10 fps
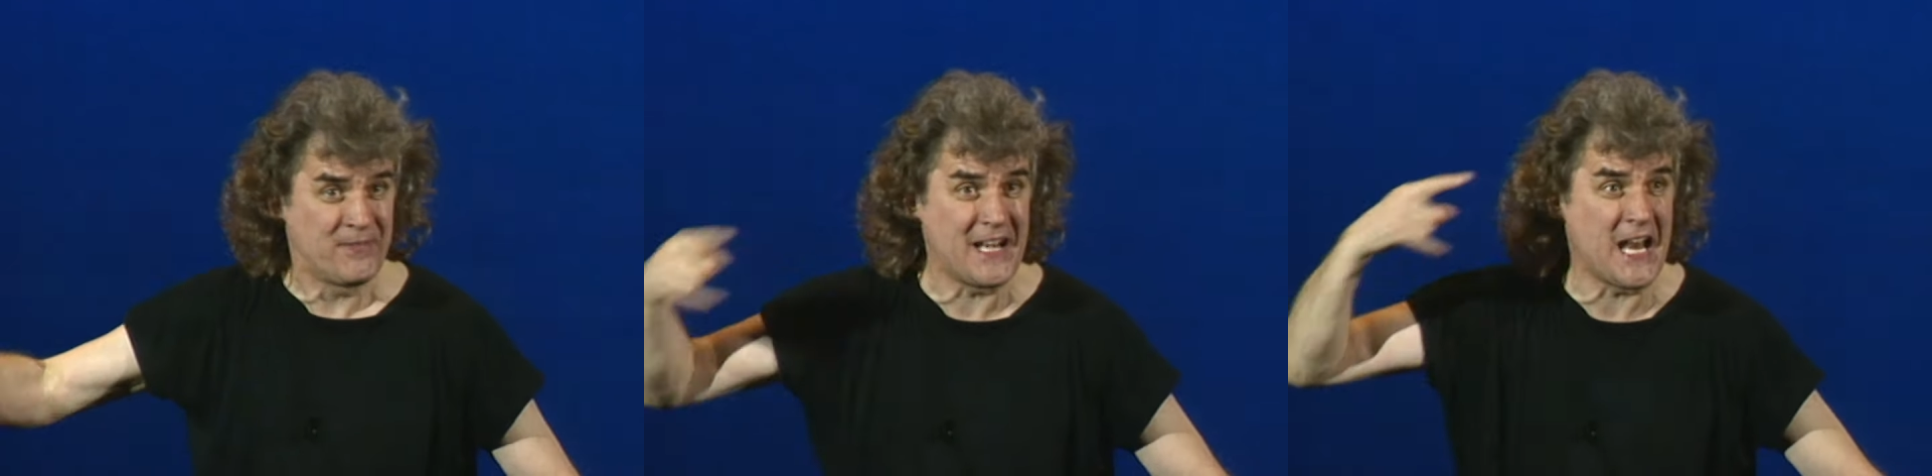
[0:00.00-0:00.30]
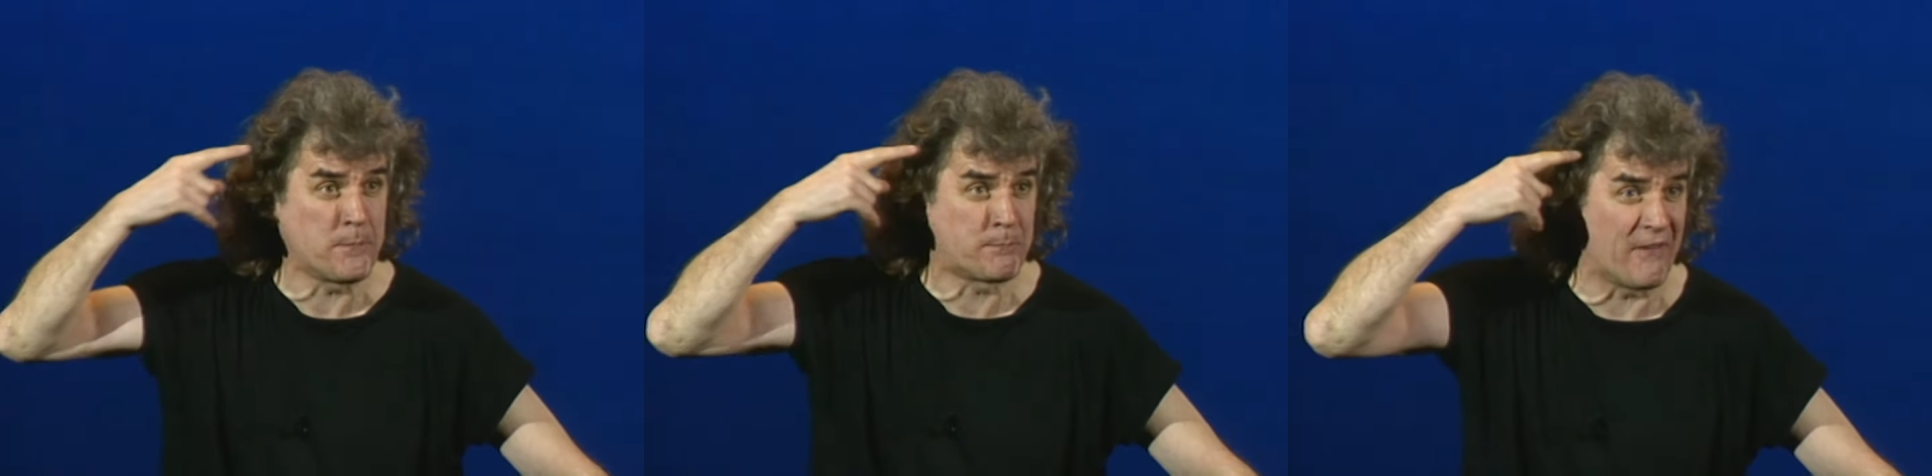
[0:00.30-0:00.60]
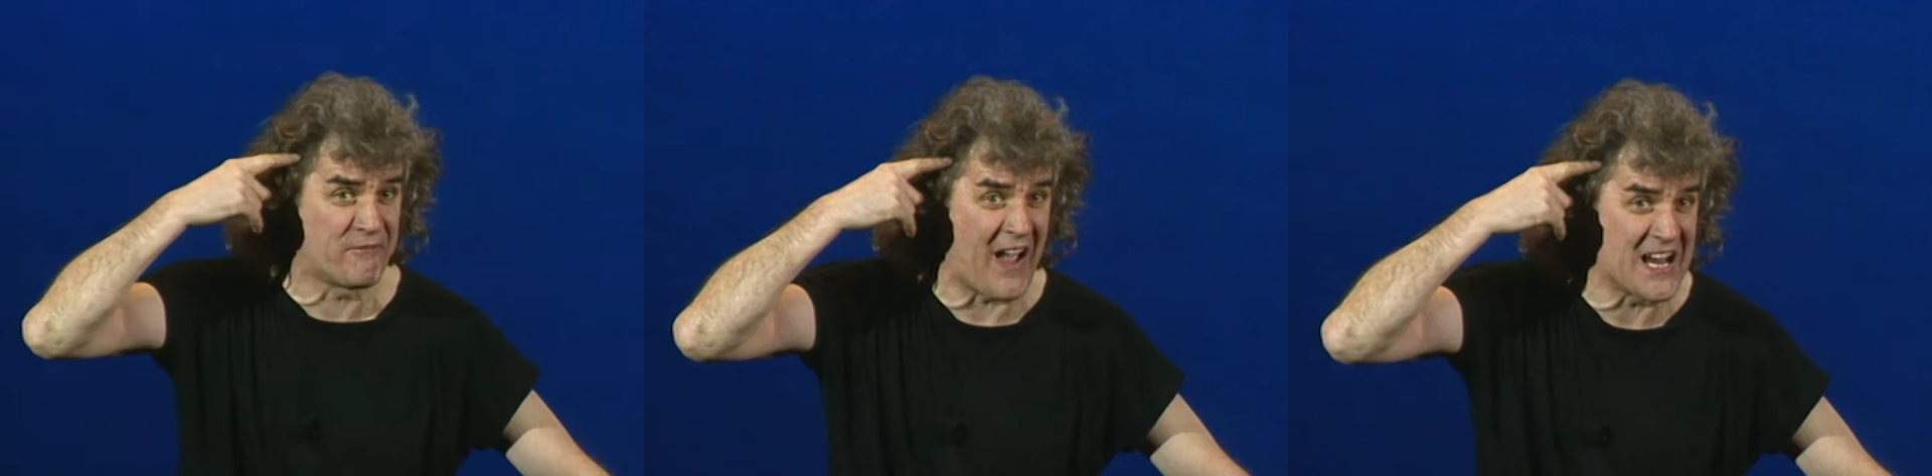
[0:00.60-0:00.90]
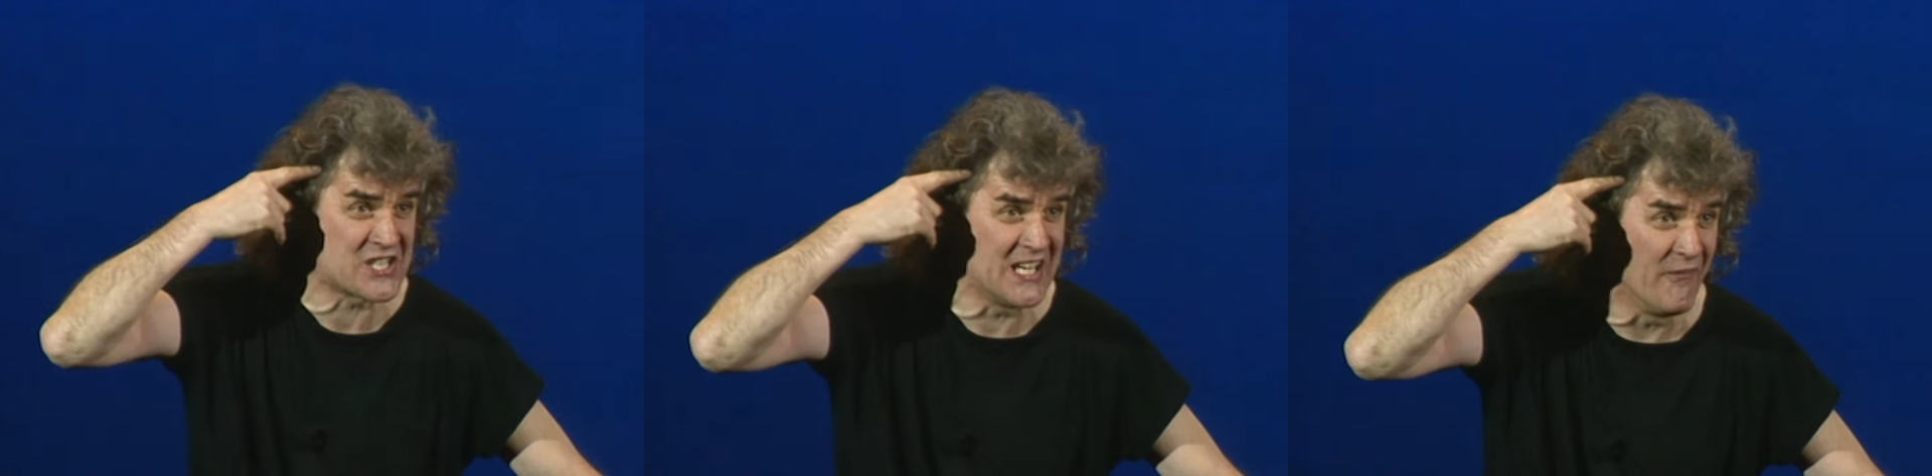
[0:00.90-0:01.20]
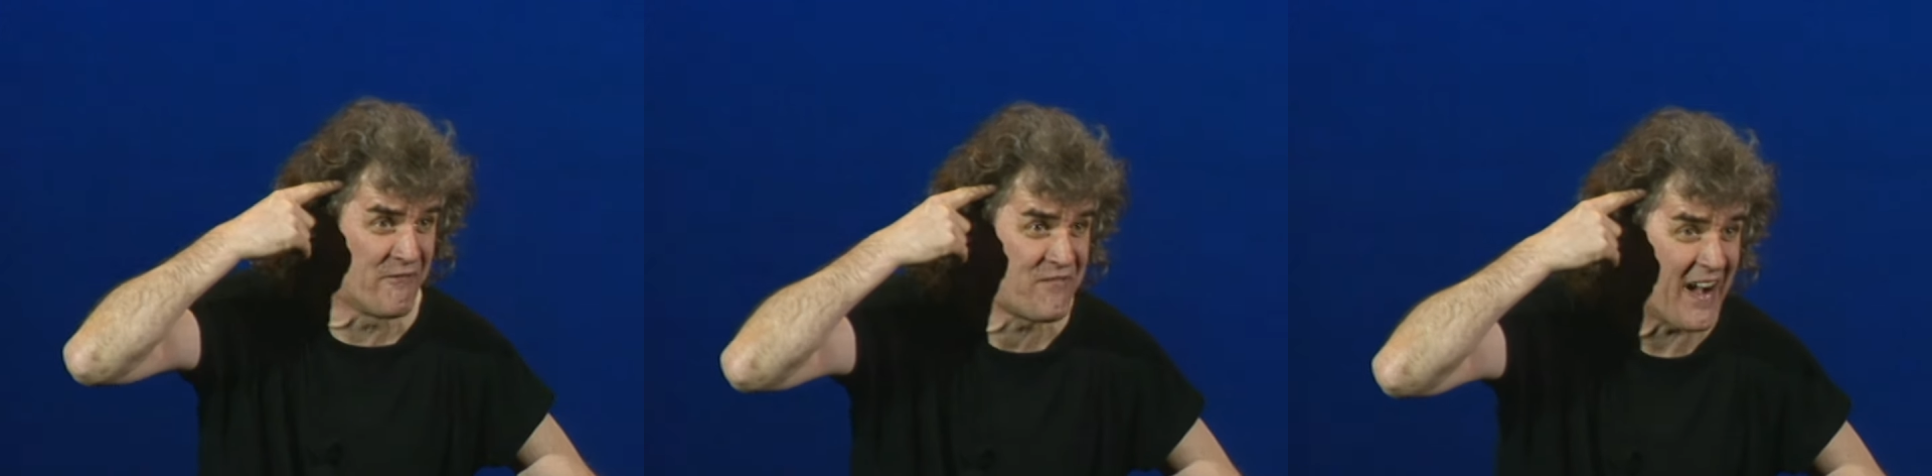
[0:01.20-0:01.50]
They need professional
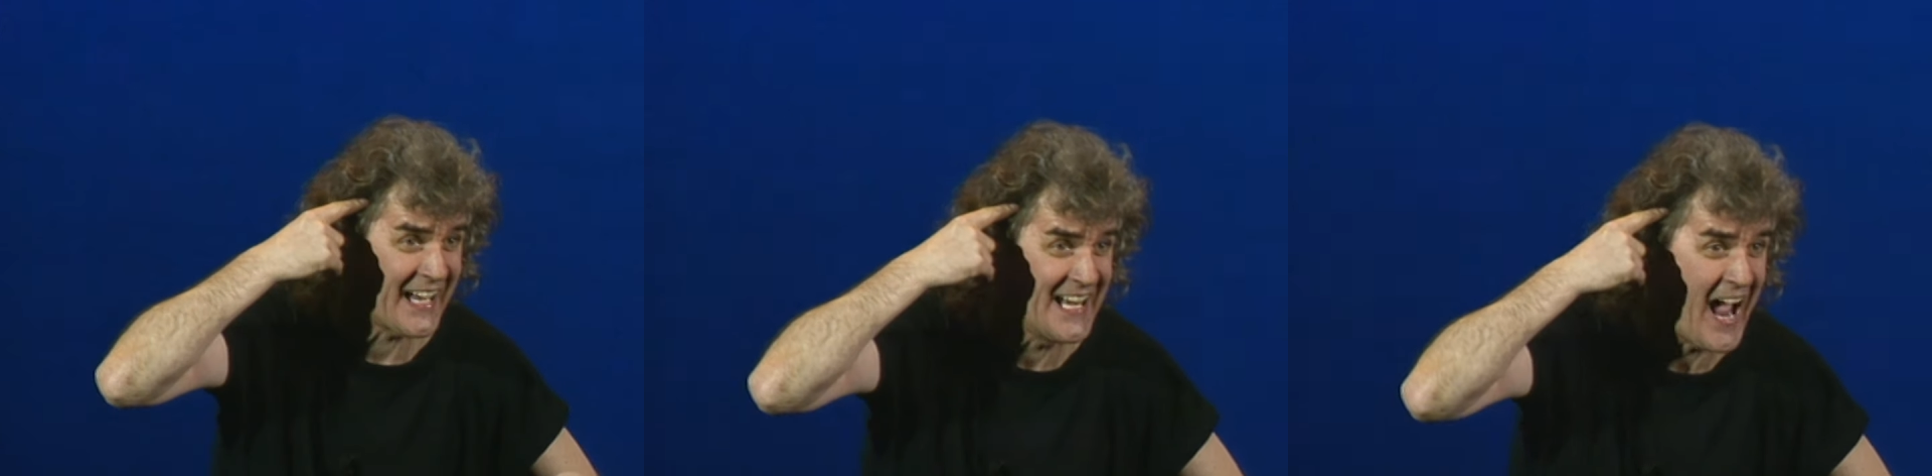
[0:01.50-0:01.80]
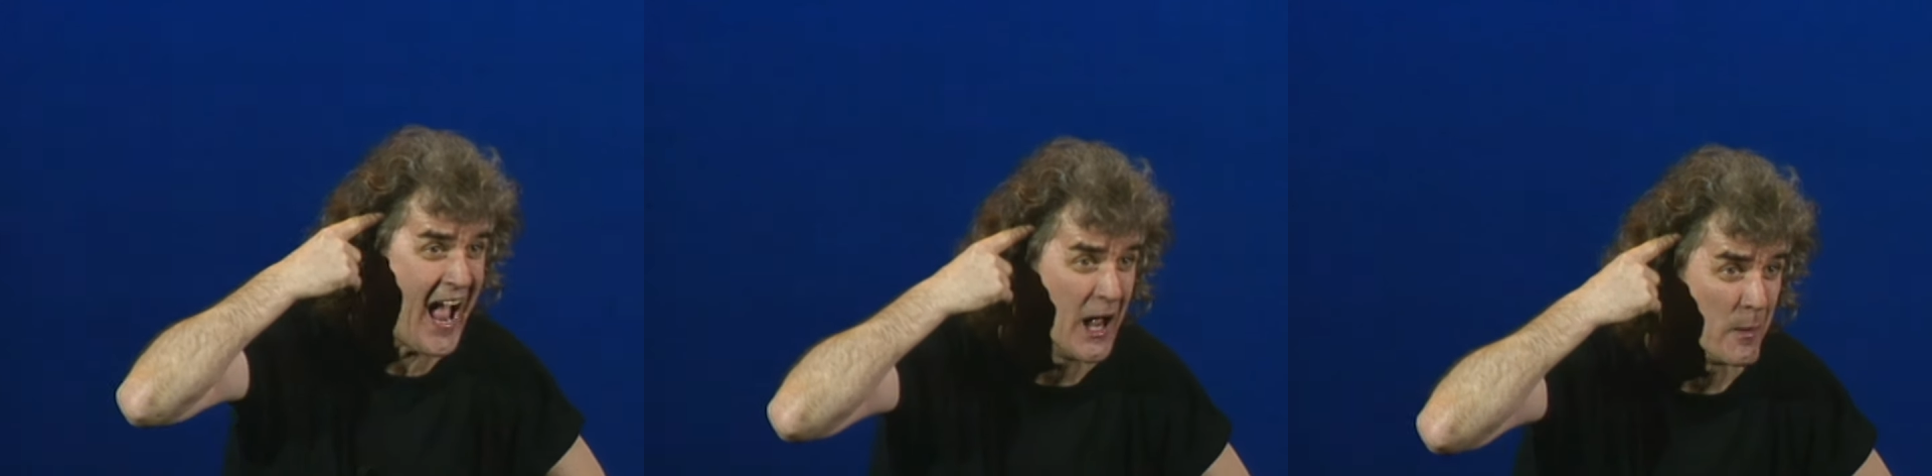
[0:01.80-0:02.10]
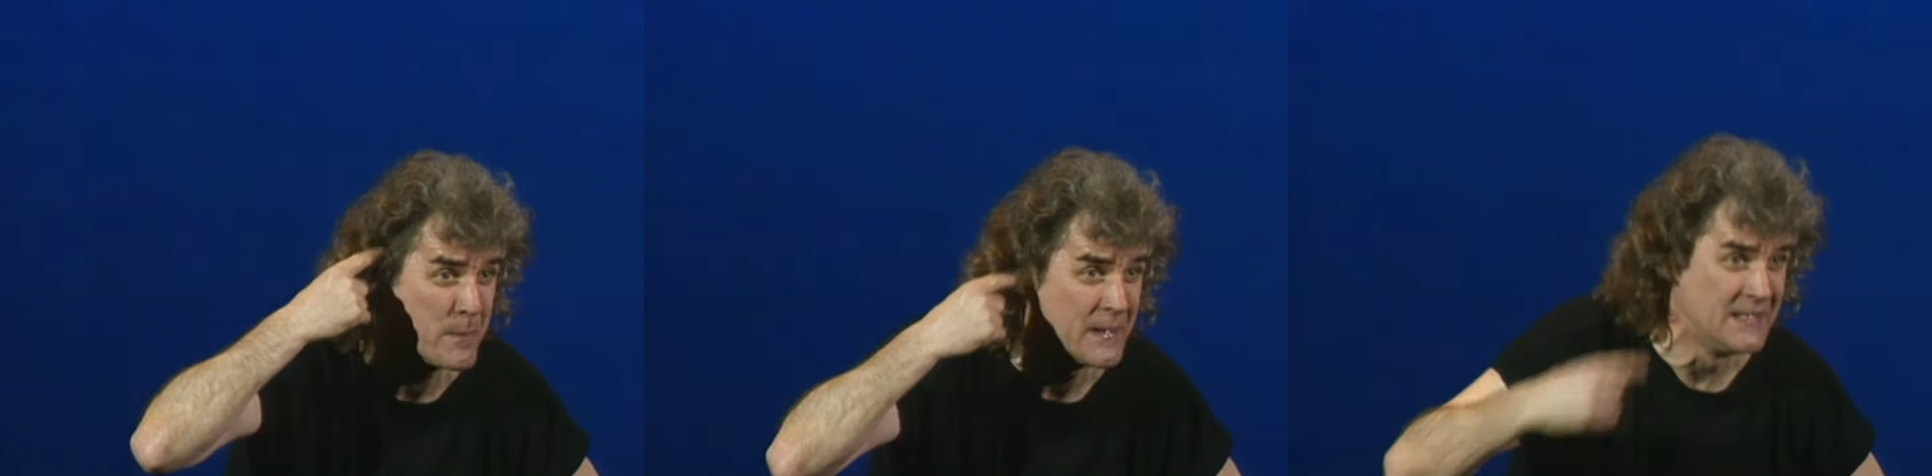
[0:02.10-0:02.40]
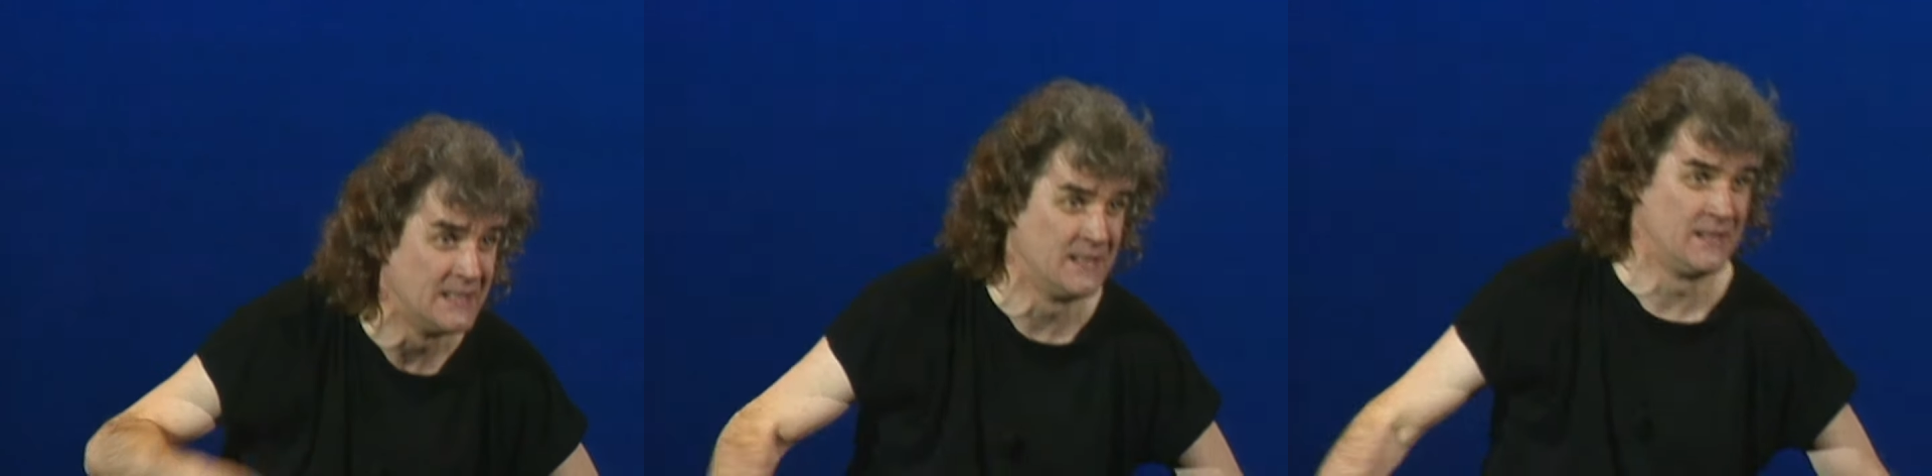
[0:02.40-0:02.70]
fucking help.